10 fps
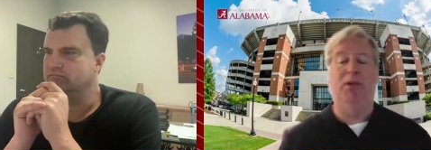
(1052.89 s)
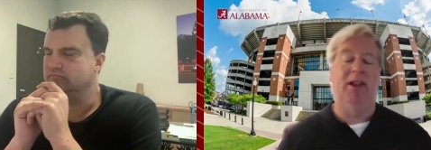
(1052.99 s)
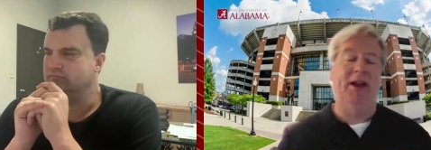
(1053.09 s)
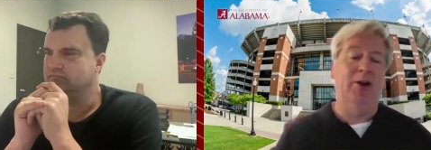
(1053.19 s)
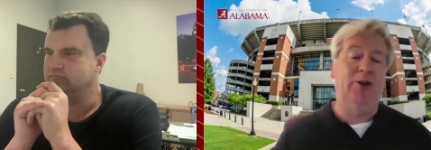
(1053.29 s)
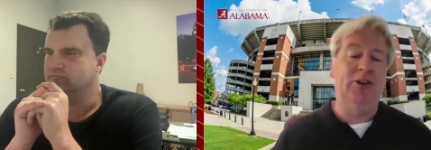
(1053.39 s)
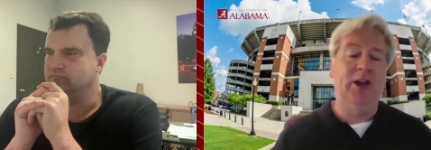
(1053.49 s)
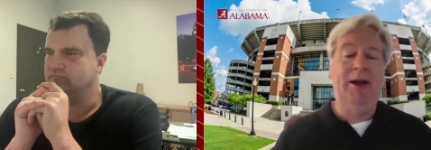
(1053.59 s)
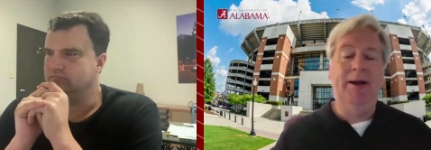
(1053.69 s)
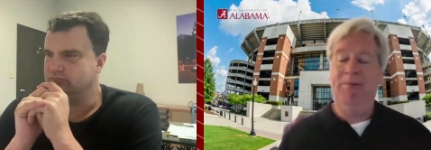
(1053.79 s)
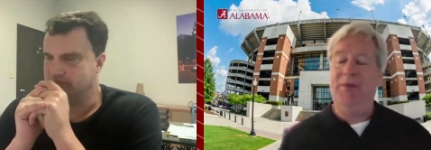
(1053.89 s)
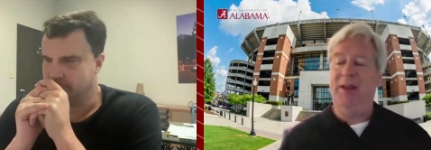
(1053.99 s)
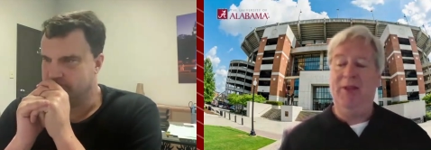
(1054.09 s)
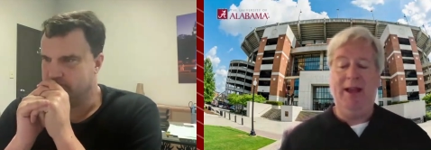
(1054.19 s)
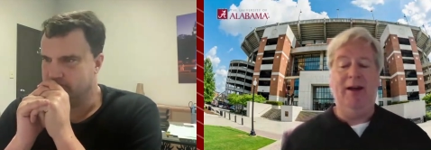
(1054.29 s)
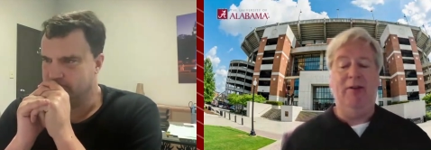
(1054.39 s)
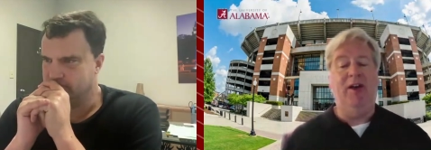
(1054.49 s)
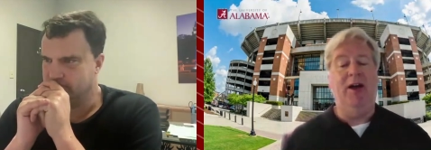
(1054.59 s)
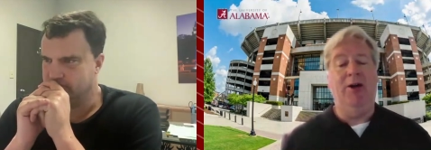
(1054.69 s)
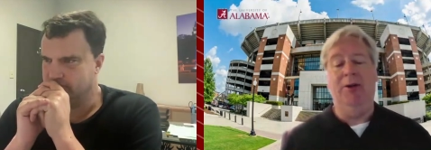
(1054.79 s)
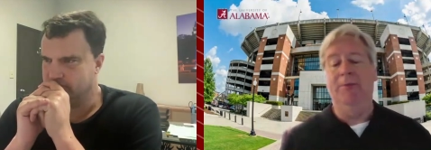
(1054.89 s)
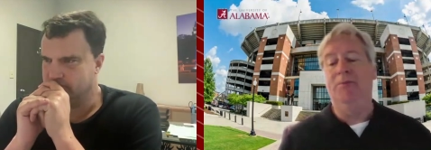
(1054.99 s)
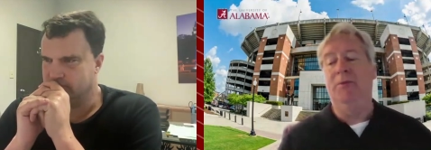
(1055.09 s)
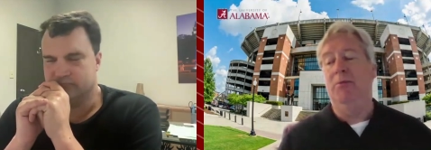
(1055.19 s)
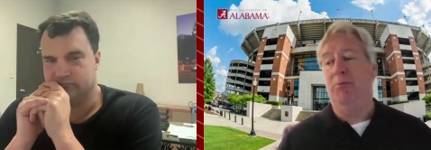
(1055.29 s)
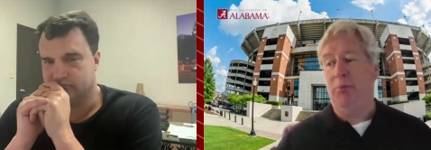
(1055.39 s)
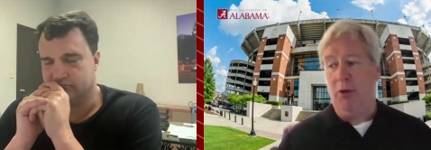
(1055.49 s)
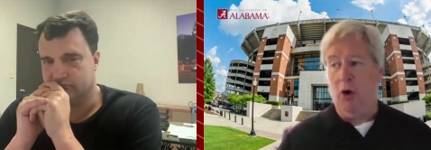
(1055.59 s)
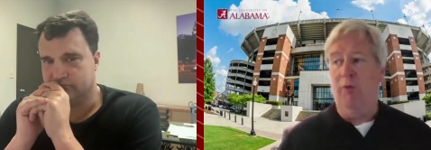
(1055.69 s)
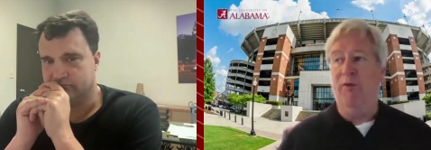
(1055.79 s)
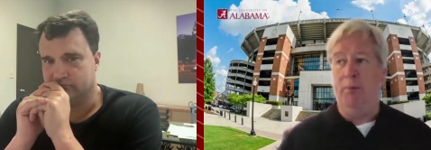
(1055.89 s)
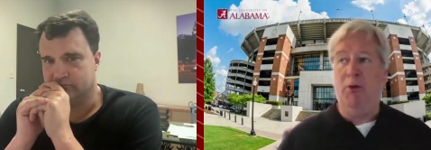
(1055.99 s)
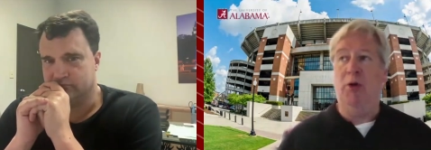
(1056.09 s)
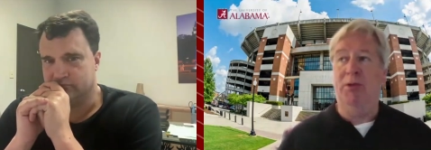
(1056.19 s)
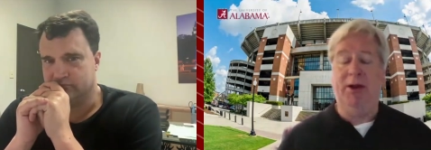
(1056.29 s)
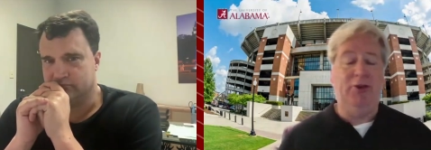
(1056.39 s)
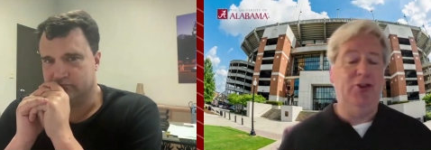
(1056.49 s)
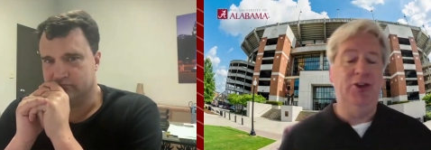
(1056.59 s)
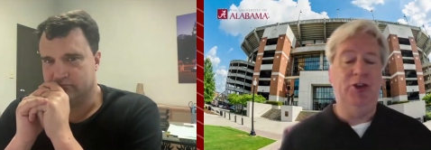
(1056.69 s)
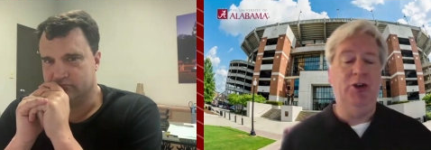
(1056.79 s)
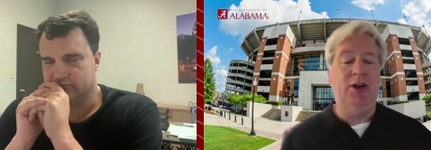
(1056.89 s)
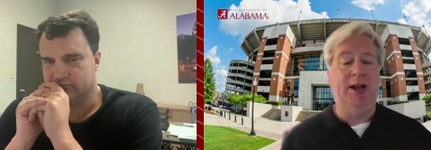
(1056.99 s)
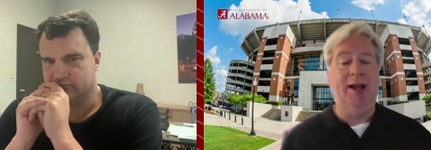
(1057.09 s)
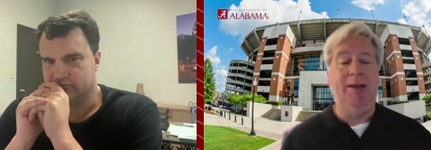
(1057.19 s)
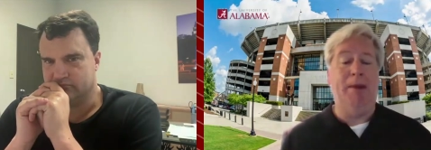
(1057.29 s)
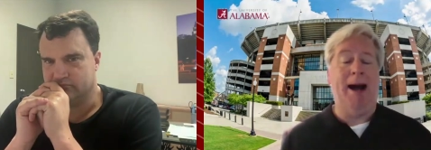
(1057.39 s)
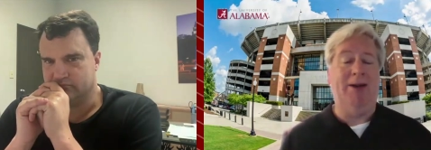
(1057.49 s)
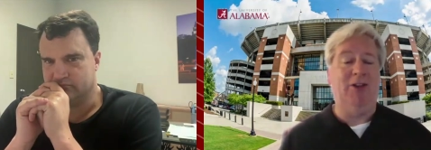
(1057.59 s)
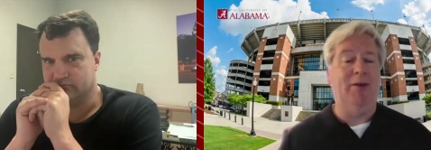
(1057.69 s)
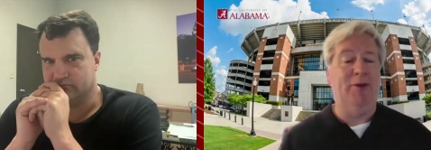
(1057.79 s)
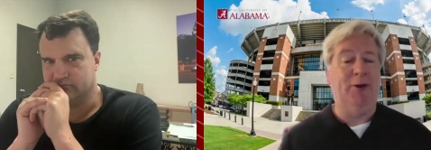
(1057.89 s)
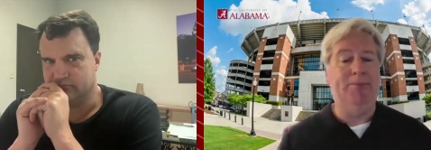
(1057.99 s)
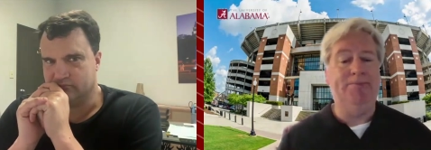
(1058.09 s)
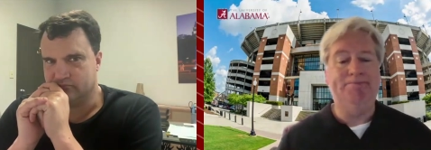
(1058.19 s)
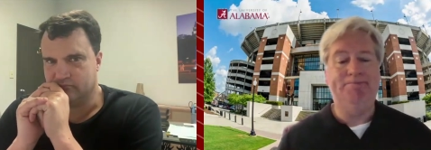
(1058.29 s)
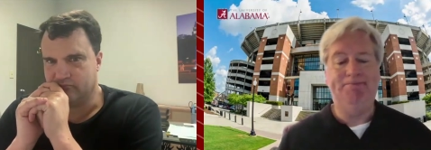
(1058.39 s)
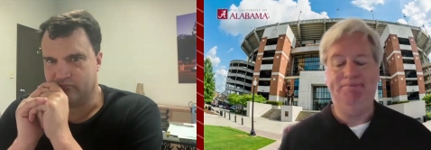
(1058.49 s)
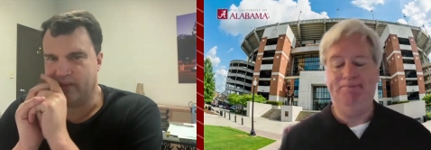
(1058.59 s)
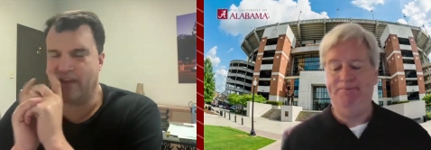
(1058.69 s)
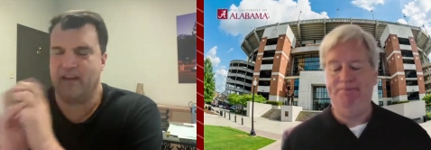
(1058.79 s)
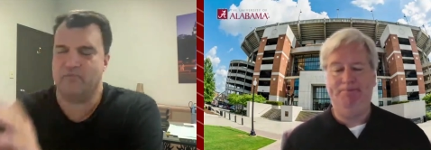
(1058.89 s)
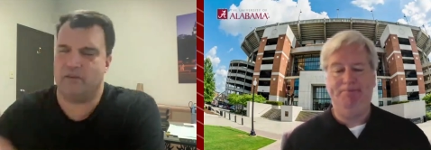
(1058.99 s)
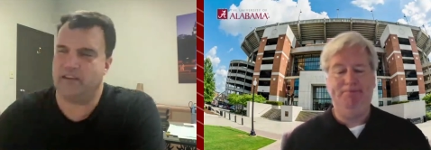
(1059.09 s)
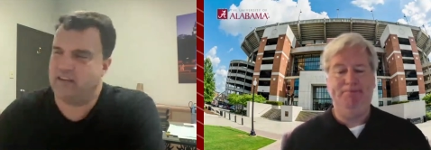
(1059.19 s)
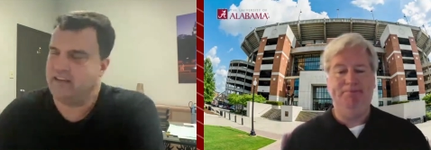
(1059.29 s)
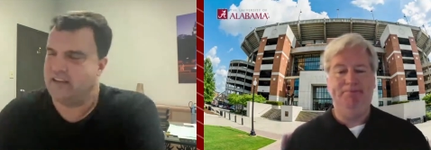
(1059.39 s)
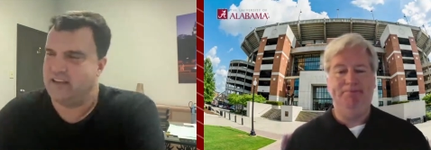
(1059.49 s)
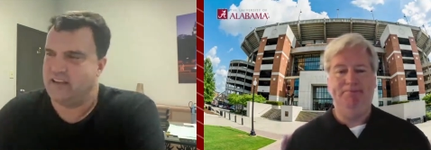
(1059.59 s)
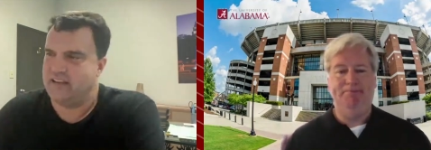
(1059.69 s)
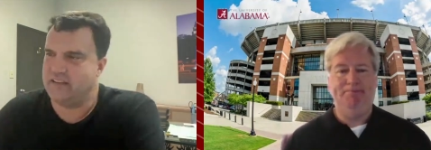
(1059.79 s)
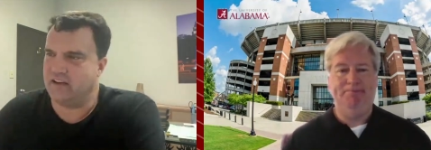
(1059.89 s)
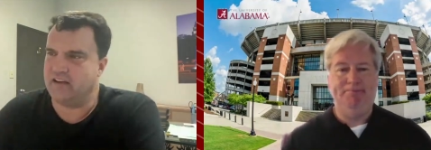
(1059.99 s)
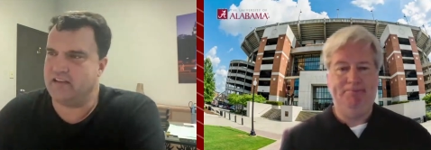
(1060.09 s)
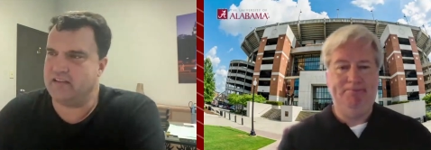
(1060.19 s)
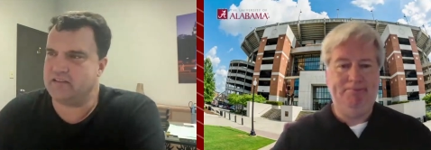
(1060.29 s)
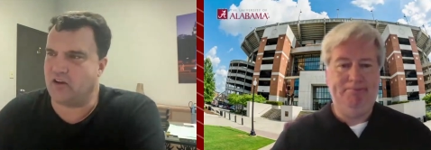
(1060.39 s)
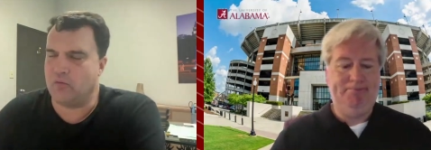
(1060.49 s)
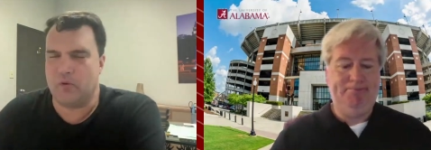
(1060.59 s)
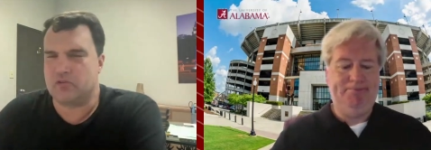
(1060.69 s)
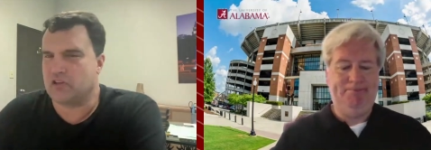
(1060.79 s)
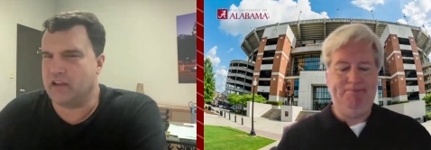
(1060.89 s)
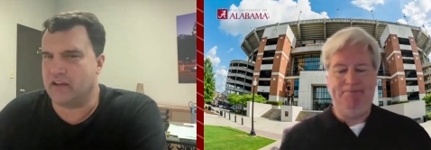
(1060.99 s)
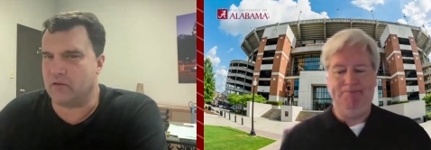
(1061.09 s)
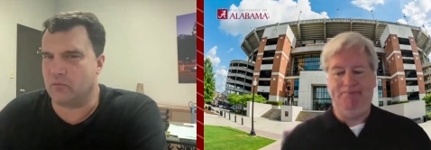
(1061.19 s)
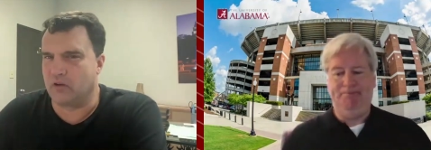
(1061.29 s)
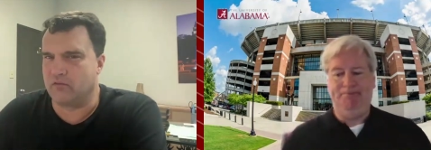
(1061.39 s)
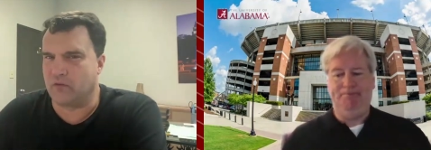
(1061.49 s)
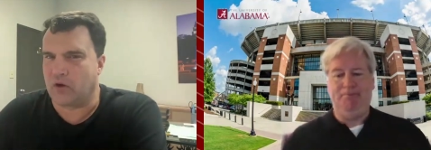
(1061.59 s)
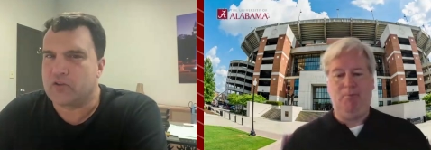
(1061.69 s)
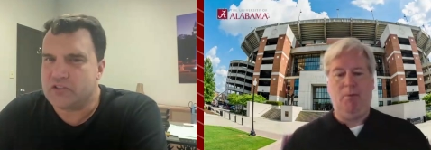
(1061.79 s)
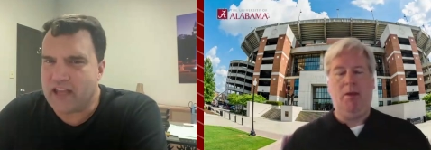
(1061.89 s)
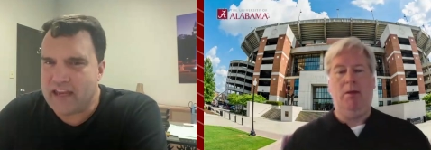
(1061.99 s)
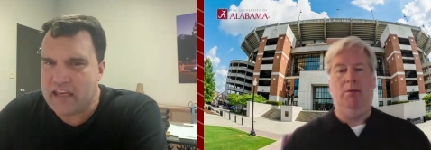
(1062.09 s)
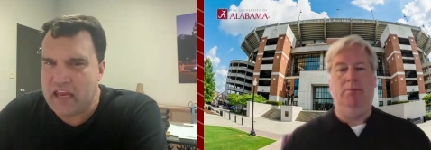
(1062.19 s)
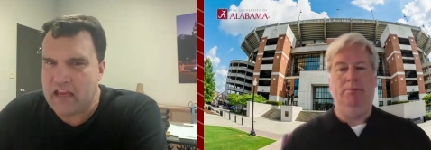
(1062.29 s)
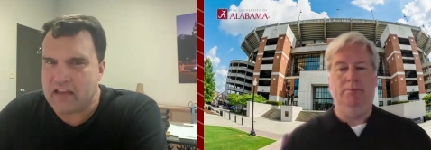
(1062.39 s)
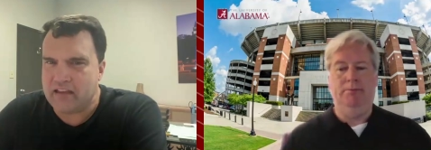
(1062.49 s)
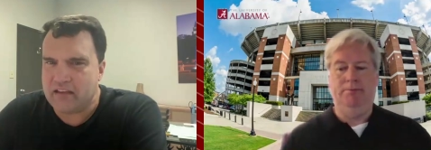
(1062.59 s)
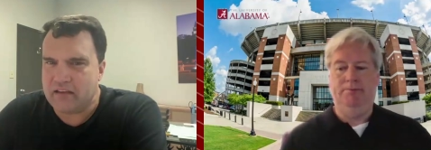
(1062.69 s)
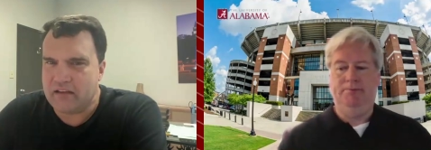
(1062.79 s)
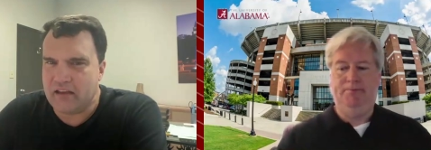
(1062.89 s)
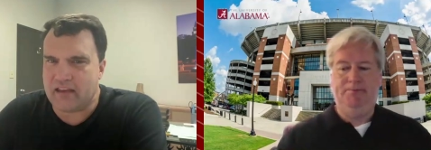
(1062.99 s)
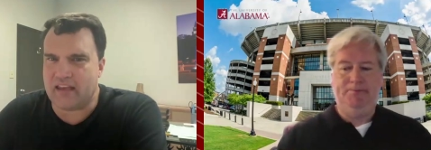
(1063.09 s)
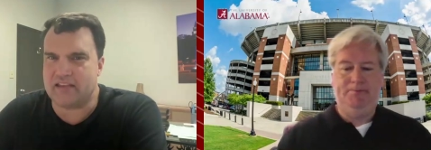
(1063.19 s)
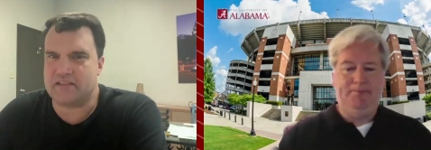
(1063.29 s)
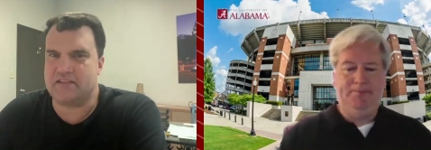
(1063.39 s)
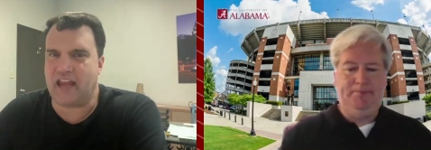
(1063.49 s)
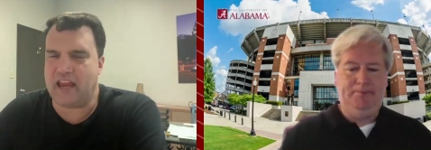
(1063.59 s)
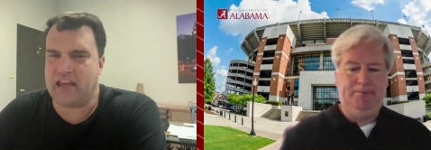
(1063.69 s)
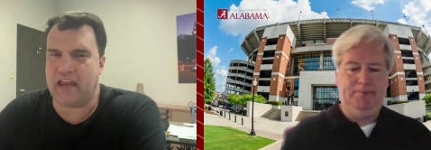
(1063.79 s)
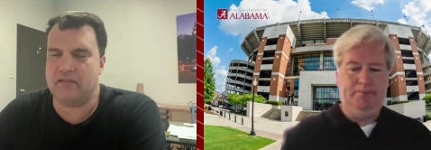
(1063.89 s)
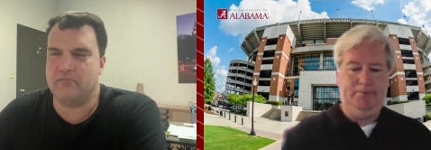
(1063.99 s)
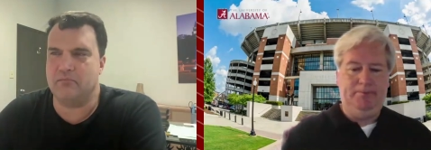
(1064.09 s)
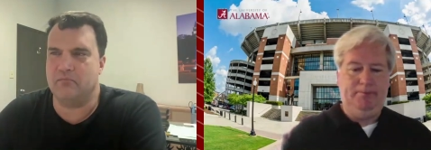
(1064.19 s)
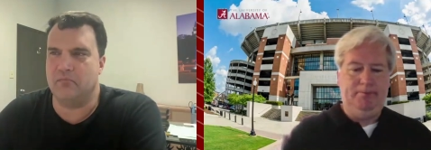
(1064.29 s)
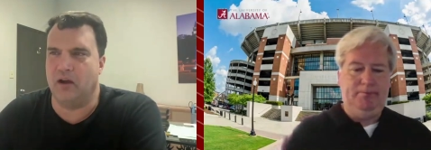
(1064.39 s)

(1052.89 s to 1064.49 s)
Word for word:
Speaker 1: the players, in the NFL, pro football players, you're you're going to get max effort.
Speaker 2: Yeah, but there is almost like reverse tanking. It's tanking